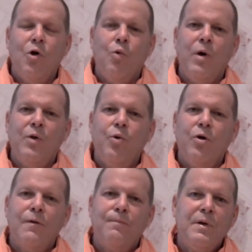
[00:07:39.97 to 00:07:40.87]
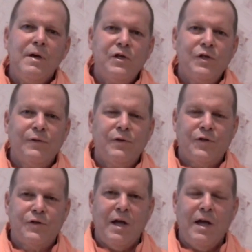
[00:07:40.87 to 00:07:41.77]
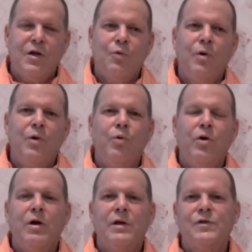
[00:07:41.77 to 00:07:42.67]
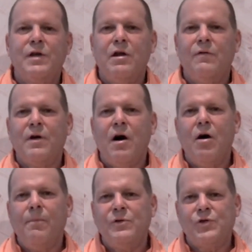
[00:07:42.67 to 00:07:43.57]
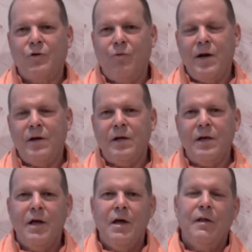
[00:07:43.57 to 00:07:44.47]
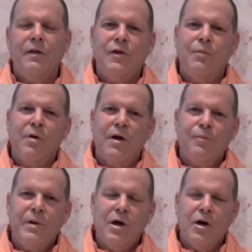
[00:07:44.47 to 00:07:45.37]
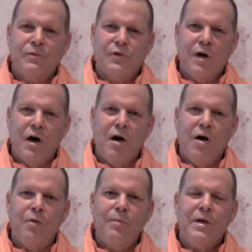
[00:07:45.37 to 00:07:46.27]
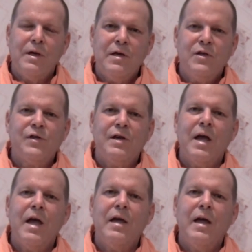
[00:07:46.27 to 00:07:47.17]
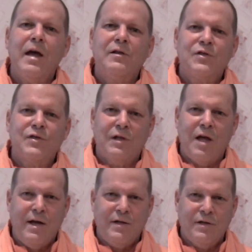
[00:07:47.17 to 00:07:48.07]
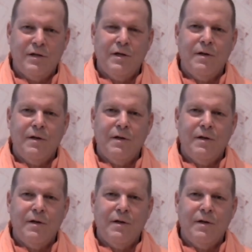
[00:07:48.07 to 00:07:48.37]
When we're in a peaceful state, when we're in a state of calm and serenity, then the breath becomes calm, easing, and slight.